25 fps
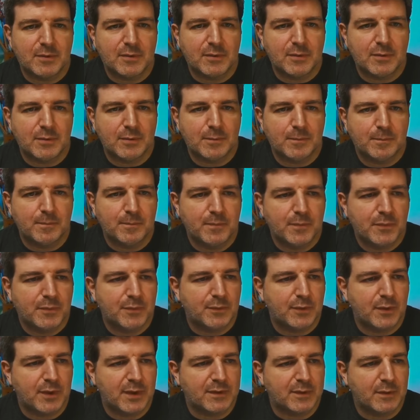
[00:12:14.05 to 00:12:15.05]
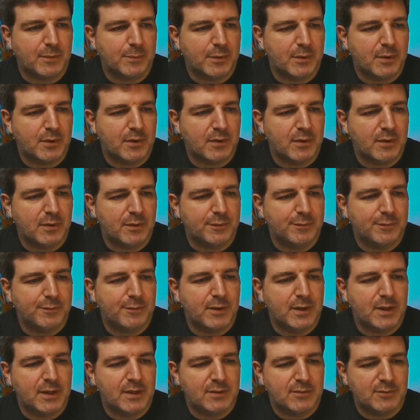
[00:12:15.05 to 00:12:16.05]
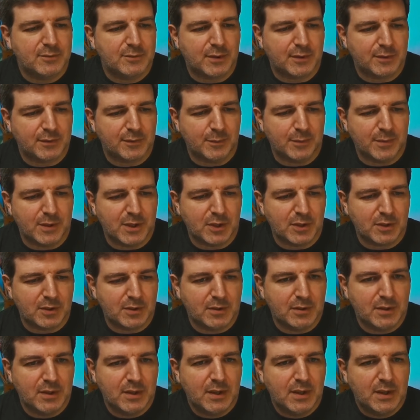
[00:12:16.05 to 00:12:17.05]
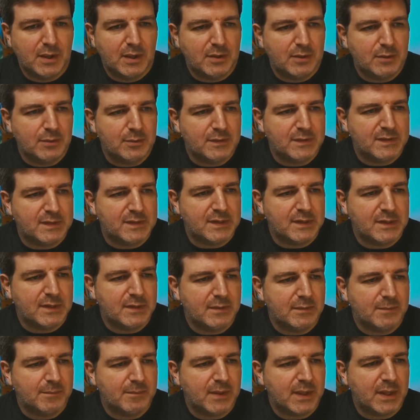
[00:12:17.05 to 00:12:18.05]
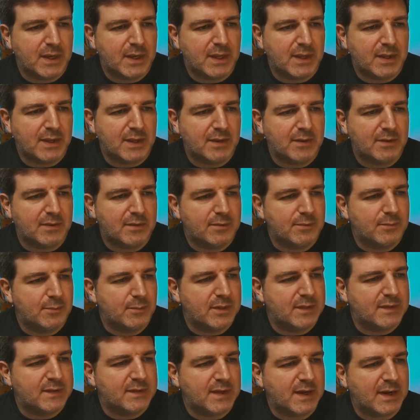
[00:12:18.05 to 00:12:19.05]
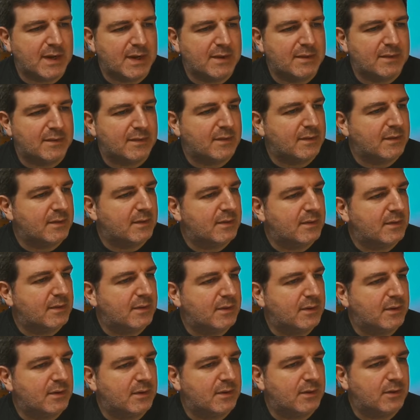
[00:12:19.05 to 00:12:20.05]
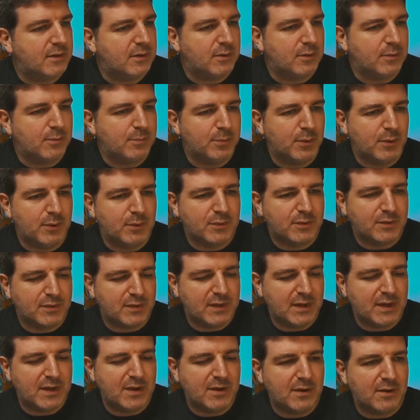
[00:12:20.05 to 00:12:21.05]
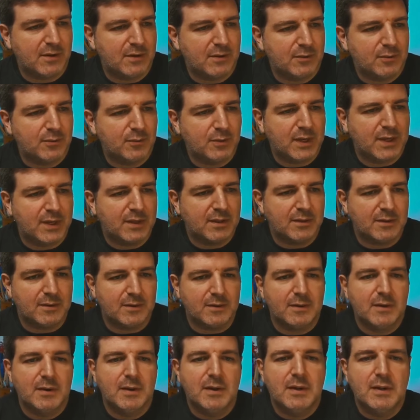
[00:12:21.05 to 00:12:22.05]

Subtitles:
So for example, a free transformation, you see, and I can resize the both layers together.